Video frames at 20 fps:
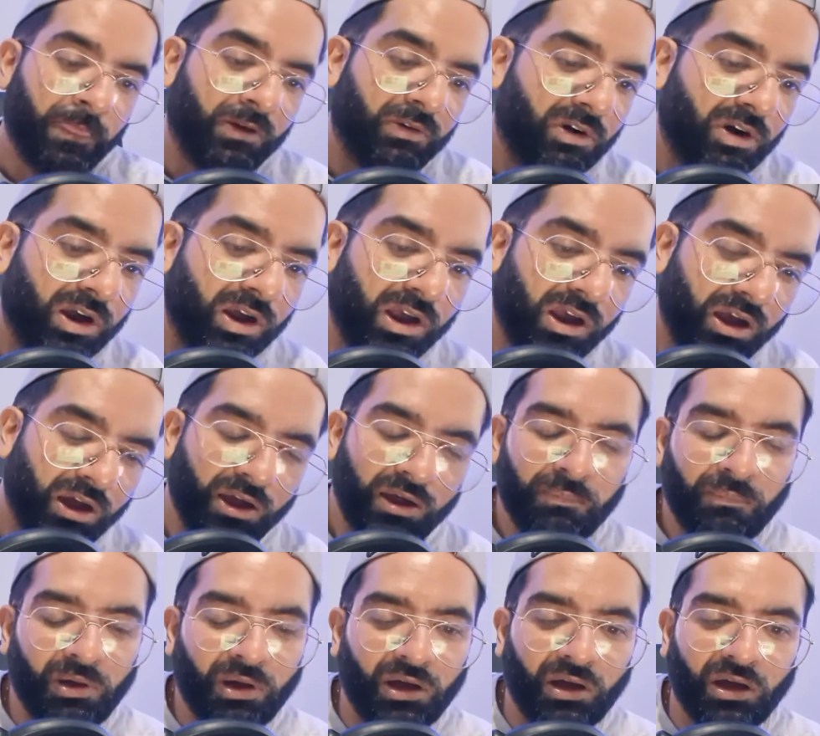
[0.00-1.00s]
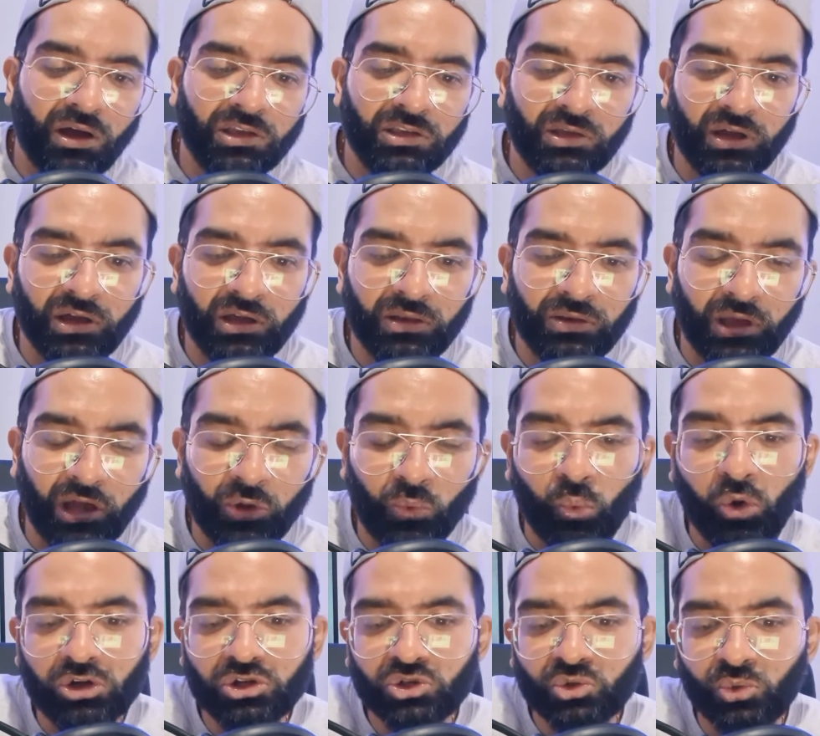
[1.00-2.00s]
All right. I
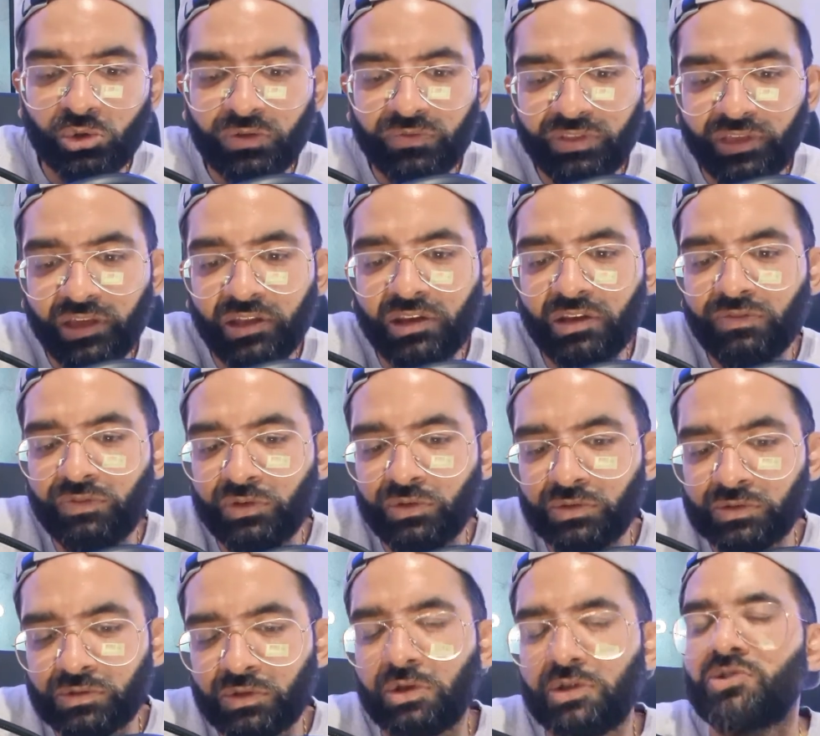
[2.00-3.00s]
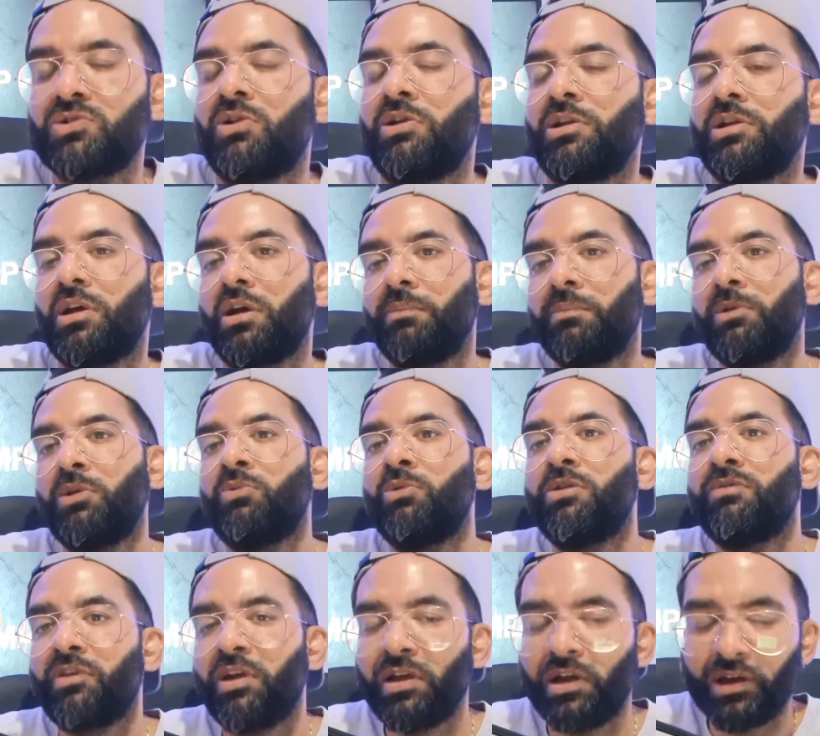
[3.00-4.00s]
watch all of the interviews. Not sorry, I'm going
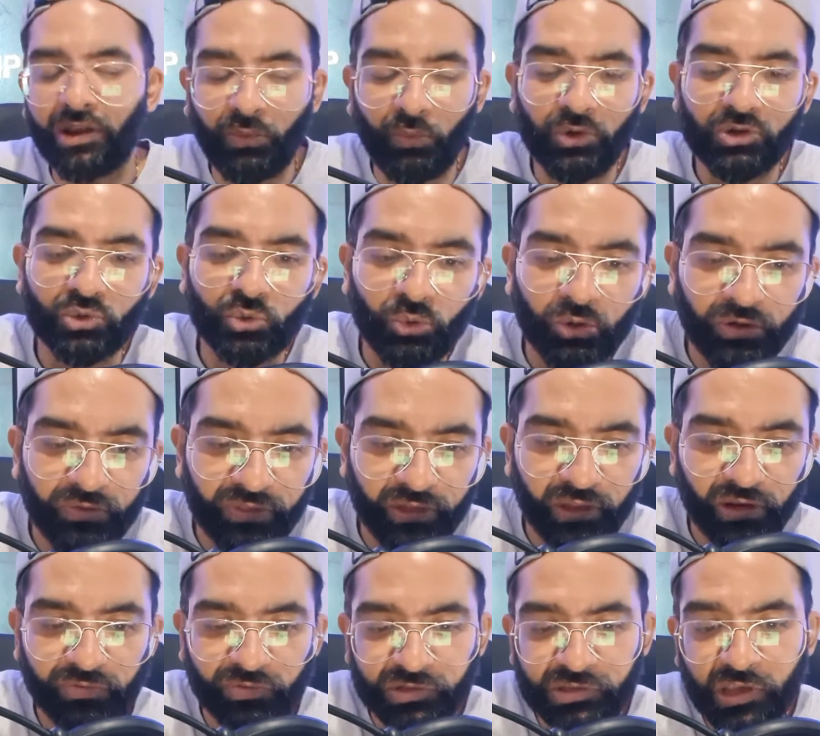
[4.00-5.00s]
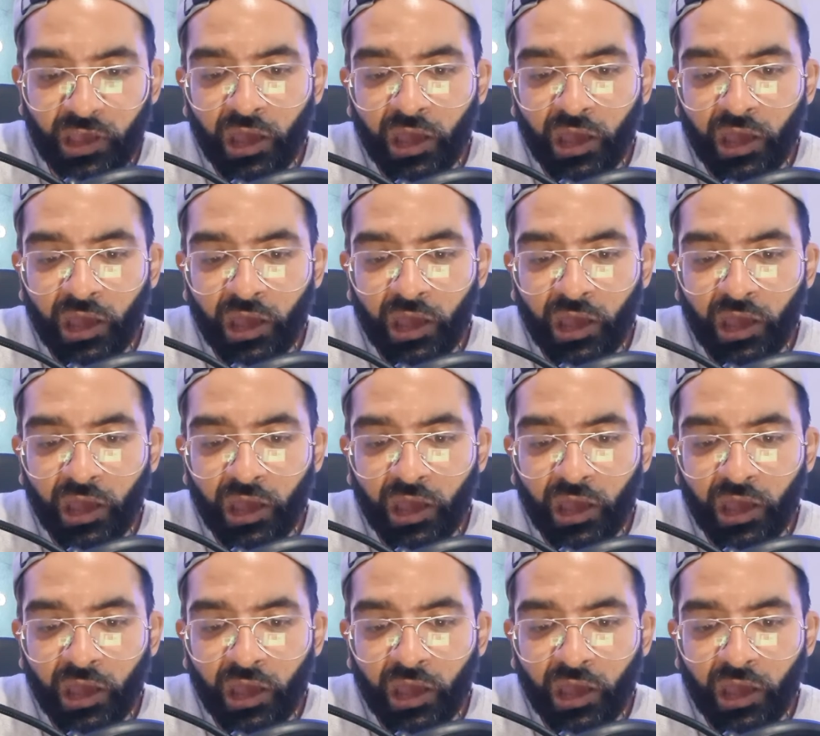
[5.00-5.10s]
to rephrase. I don't watch all of the interviews.